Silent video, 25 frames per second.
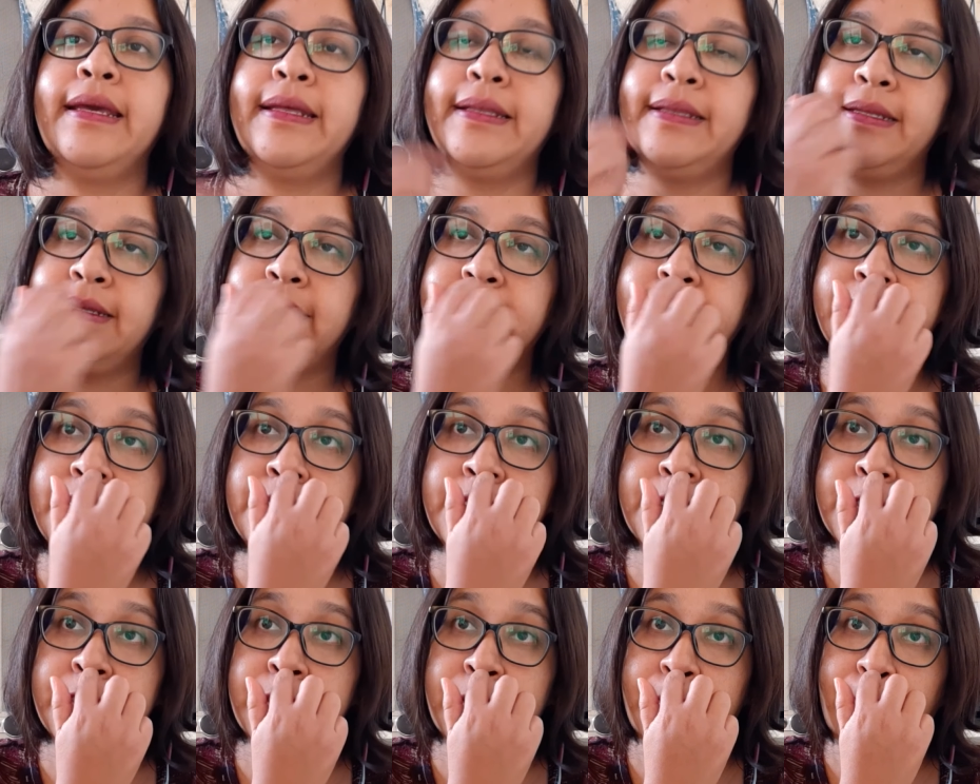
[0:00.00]
The
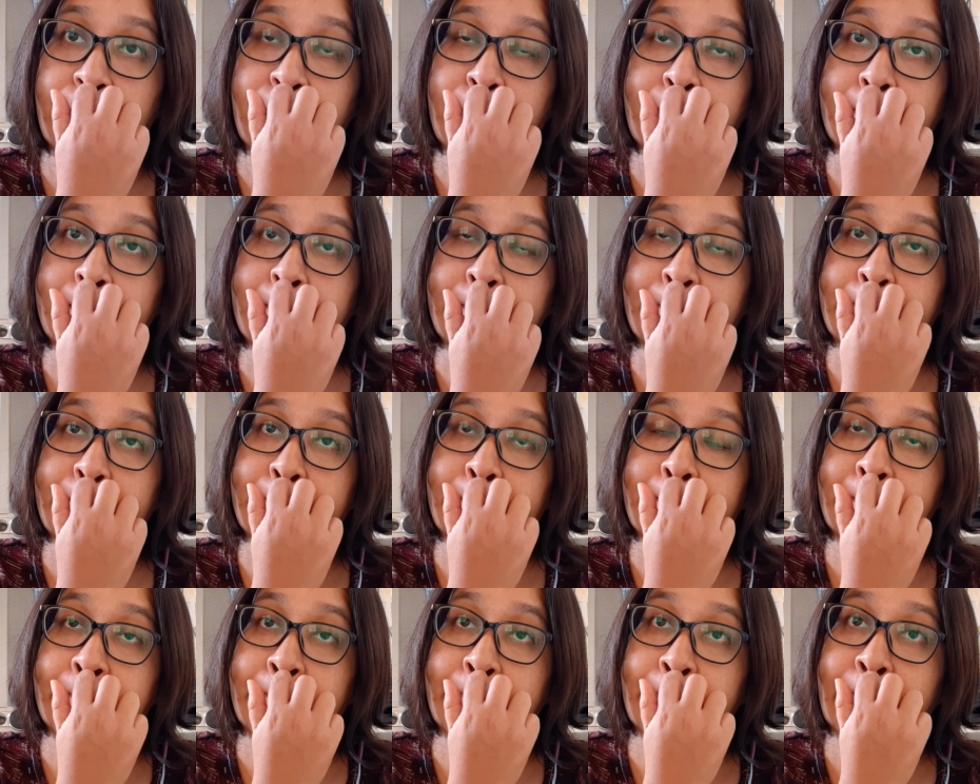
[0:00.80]
teachers,
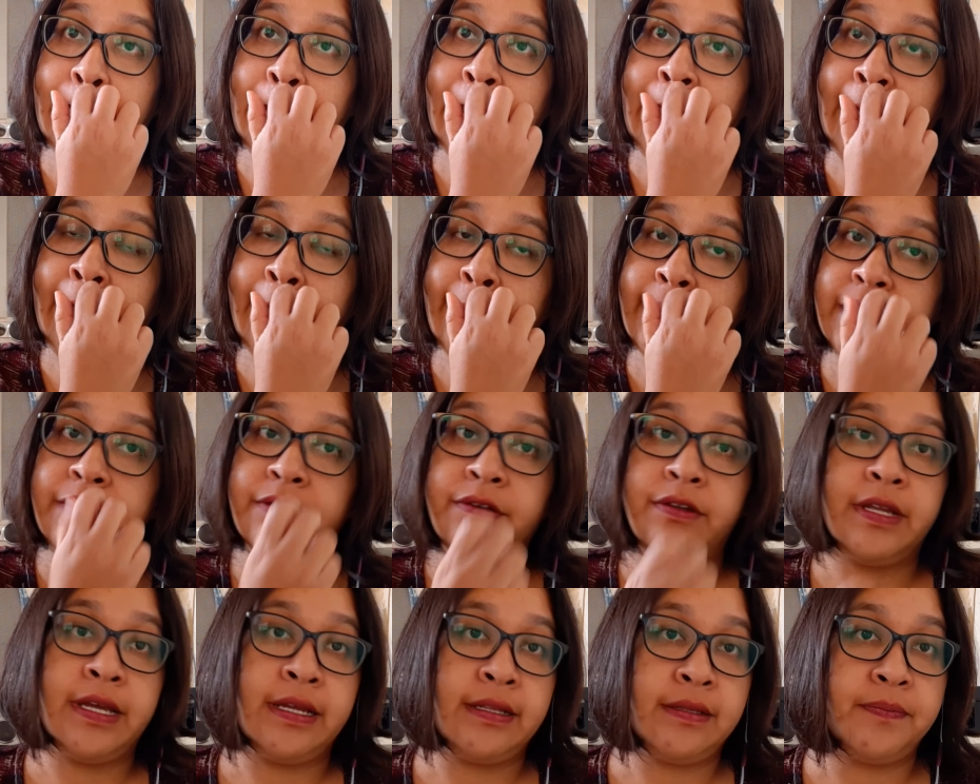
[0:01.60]
after
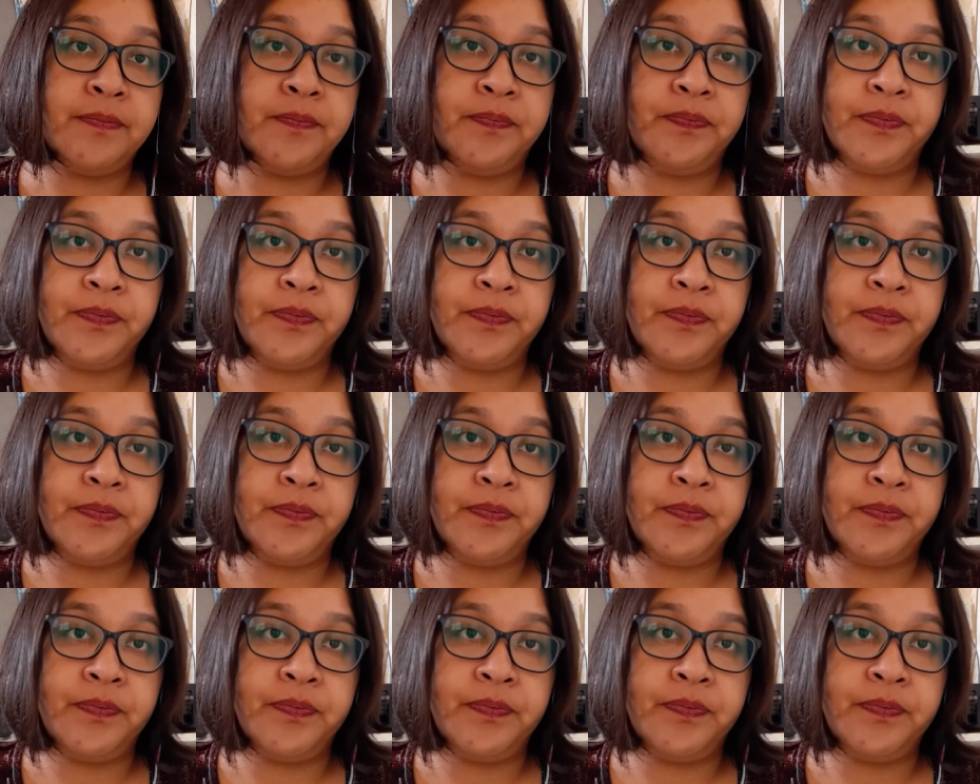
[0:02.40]
that,